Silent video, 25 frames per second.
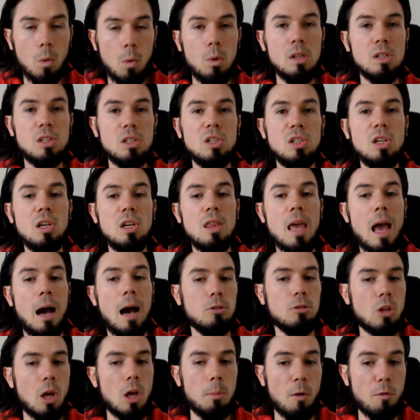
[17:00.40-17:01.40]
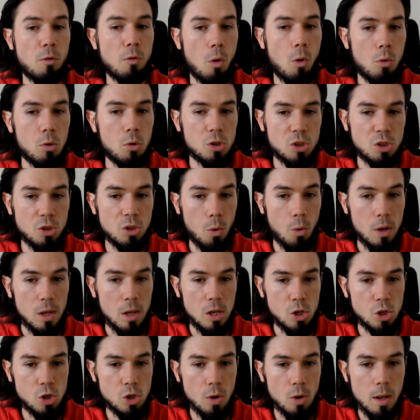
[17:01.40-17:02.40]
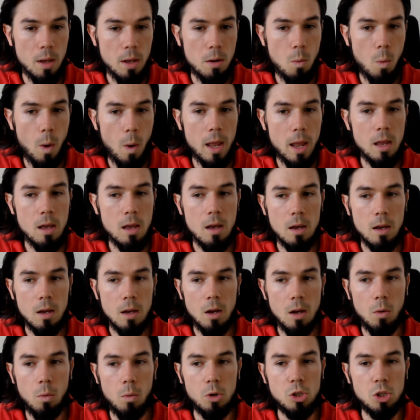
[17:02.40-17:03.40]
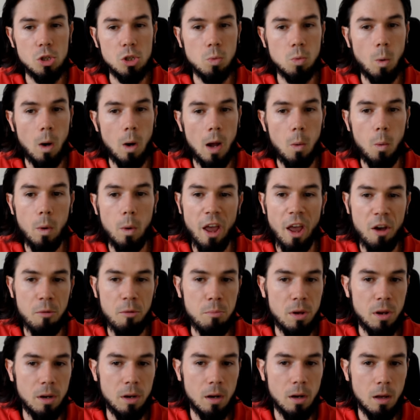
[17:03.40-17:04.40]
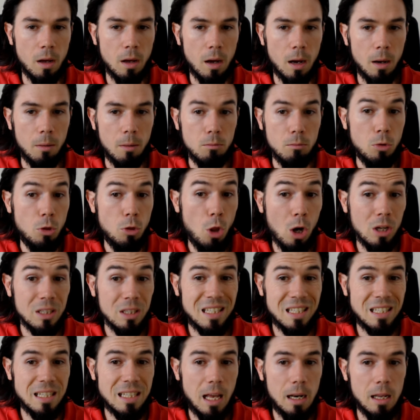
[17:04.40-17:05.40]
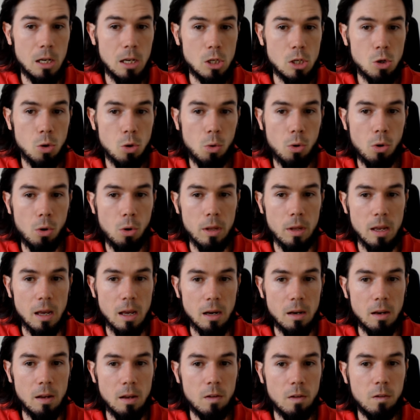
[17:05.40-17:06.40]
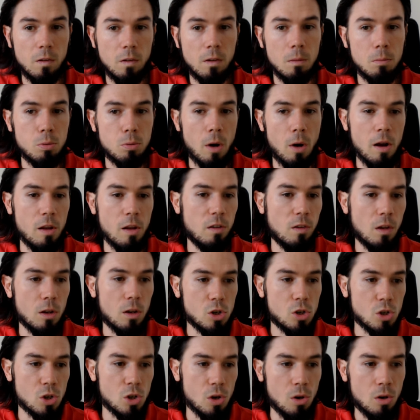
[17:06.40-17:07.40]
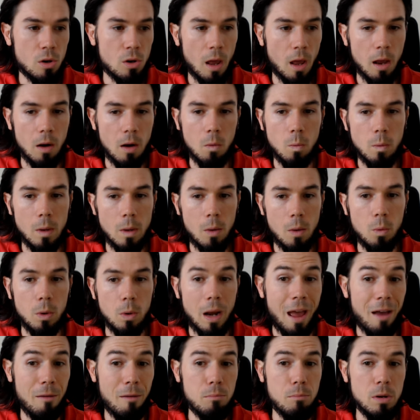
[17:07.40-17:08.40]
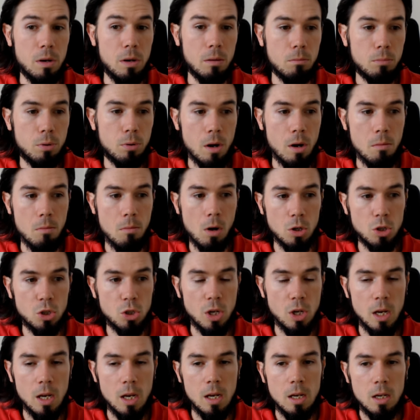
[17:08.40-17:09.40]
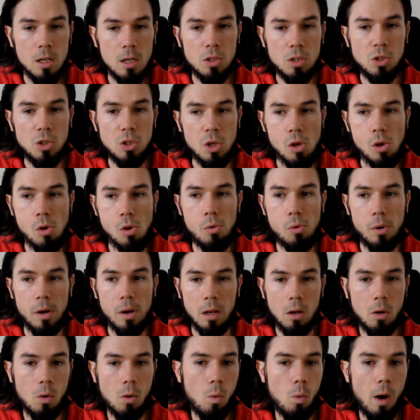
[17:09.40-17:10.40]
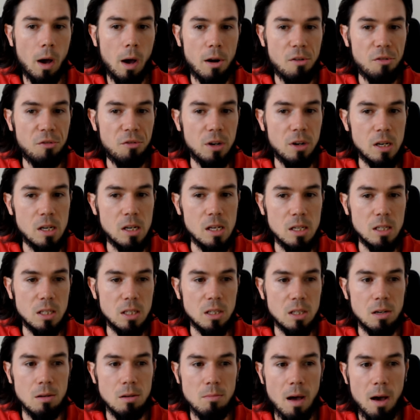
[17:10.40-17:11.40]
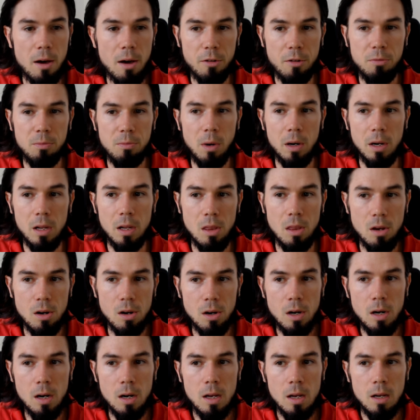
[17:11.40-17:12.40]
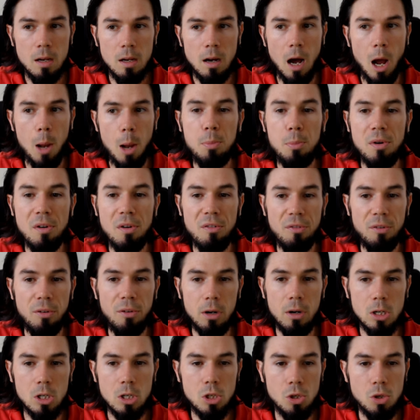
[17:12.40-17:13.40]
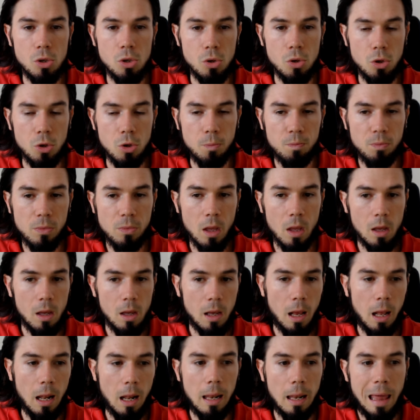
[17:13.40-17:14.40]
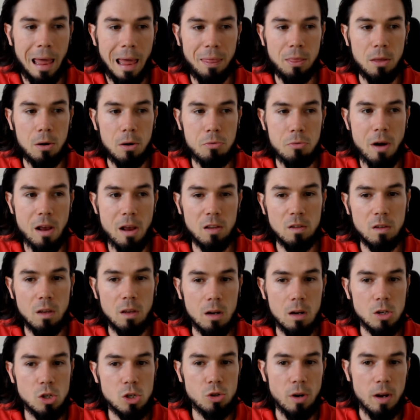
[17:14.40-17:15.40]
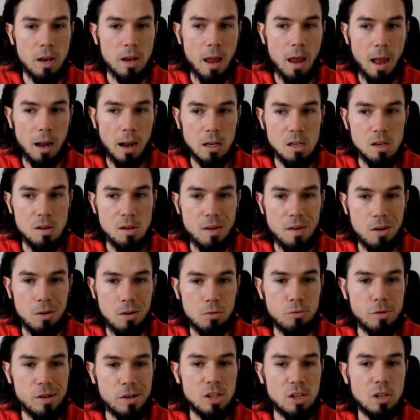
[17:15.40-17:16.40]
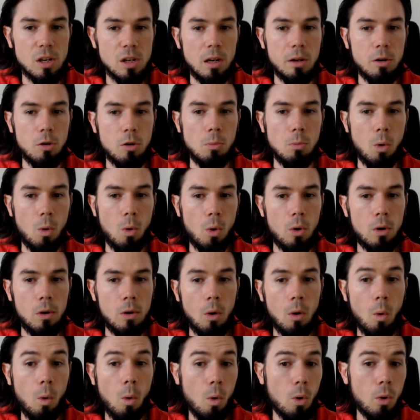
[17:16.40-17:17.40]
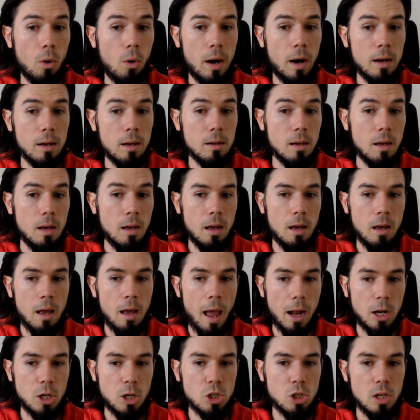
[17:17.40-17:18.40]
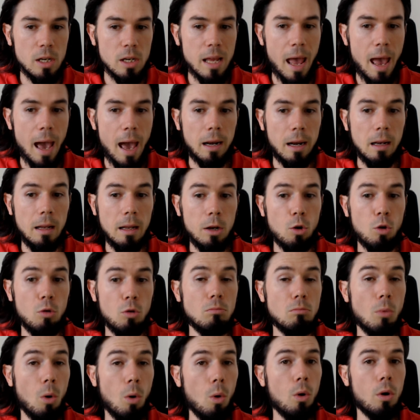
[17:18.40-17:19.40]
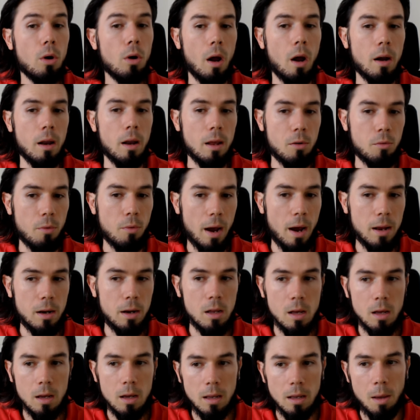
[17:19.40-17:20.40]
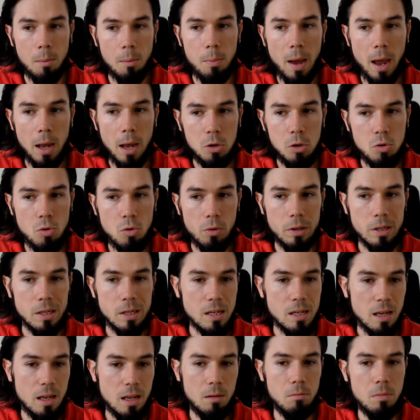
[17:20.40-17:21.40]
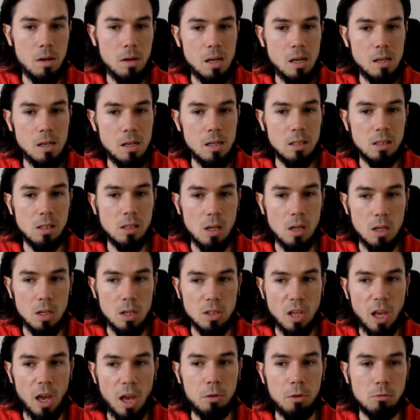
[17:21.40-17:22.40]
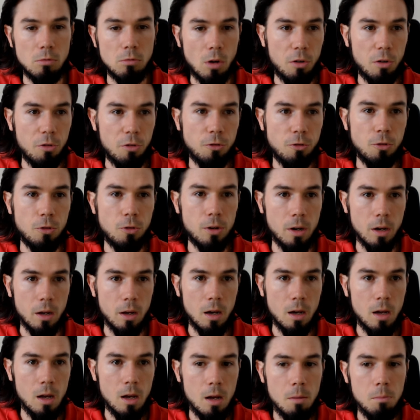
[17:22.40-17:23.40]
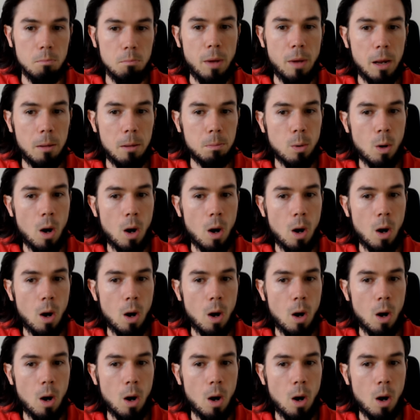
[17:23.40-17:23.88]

We'll see the outcome, of course, no issue either way, which is why we have been uh, not selling totally at this price section and where yeah, we have been pretty much securing quite of a decent amount of money there. I prefer to let the rest of the trade active and risk a little more or actually add a little more on it, right? Get back to our 10 BTCs and run for the big